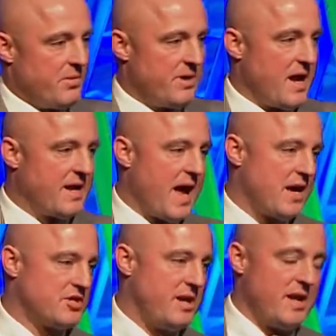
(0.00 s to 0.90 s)
We got
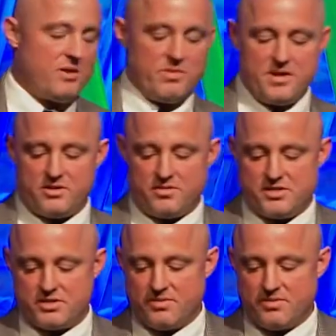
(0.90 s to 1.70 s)
cash in hand, we increased the